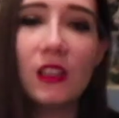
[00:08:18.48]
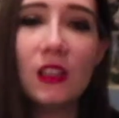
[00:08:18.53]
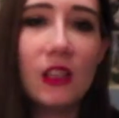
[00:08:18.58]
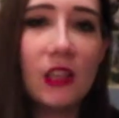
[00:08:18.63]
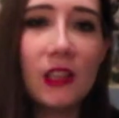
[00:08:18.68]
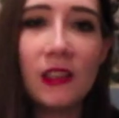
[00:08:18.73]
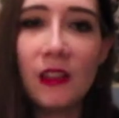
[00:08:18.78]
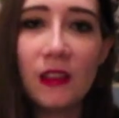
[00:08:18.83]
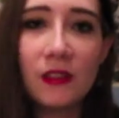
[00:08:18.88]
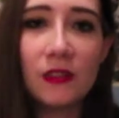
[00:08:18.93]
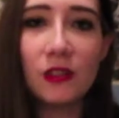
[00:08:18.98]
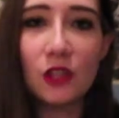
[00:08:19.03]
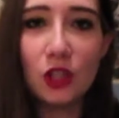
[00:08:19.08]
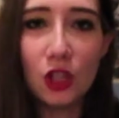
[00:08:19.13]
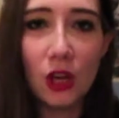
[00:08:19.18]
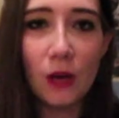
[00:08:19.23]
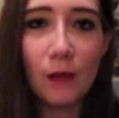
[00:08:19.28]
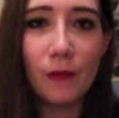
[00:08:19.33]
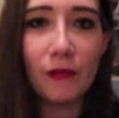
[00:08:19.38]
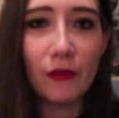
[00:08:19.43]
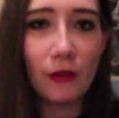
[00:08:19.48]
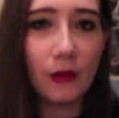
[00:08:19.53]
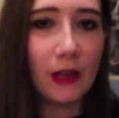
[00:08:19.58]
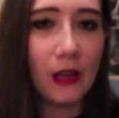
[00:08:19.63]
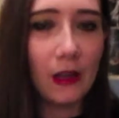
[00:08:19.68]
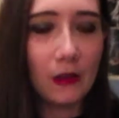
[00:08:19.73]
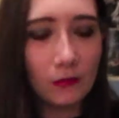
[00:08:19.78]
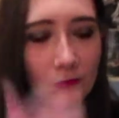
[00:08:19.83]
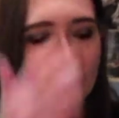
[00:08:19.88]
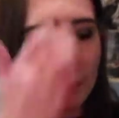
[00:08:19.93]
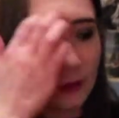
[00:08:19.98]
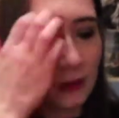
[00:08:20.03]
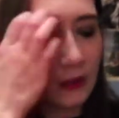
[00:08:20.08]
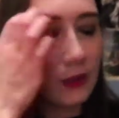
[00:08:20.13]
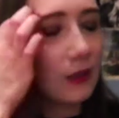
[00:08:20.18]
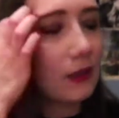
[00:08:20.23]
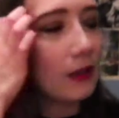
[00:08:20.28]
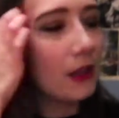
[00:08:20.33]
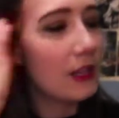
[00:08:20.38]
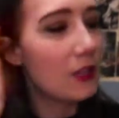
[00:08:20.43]
it does the job for now. But
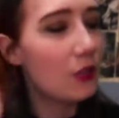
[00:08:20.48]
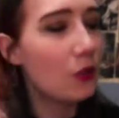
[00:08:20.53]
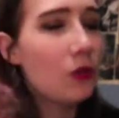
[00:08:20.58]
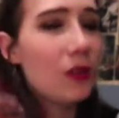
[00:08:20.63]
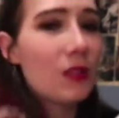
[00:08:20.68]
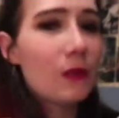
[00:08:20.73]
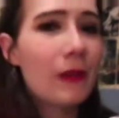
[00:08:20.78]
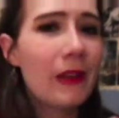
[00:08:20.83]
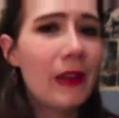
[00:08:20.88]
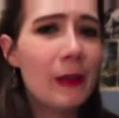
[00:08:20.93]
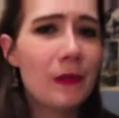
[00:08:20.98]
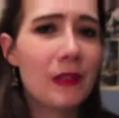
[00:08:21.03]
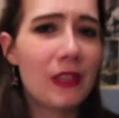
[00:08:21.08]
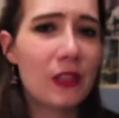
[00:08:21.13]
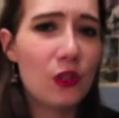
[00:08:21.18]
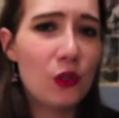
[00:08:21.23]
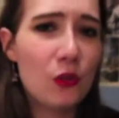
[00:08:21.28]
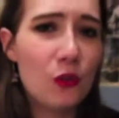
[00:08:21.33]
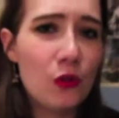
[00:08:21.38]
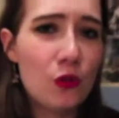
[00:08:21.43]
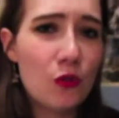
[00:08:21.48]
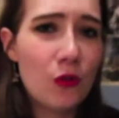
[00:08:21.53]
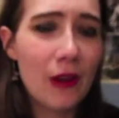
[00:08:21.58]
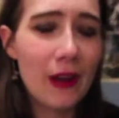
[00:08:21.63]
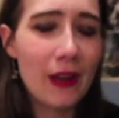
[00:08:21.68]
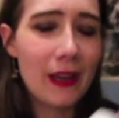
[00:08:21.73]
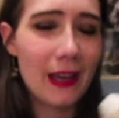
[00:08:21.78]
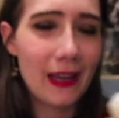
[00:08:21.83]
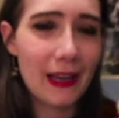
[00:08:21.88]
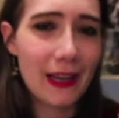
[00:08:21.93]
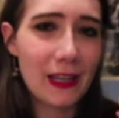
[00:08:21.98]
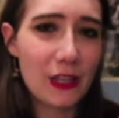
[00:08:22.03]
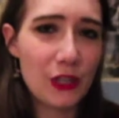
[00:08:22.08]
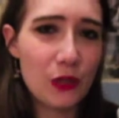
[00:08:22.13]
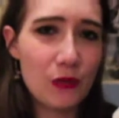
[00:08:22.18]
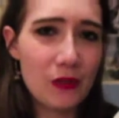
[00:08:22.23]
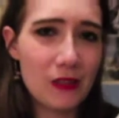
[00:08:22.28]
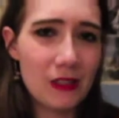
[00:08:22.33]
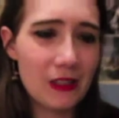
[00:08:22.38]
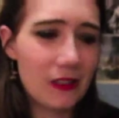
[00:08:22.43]
as soon as my lips get too dry, I can't
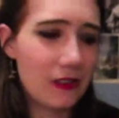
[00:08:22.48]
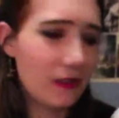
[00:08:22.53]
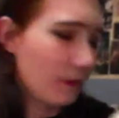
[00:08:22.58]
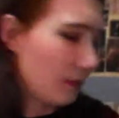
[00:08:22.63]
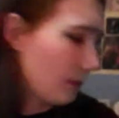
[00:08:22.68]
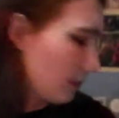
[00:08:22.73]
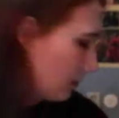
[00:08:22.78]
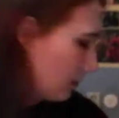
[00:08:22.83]
use this.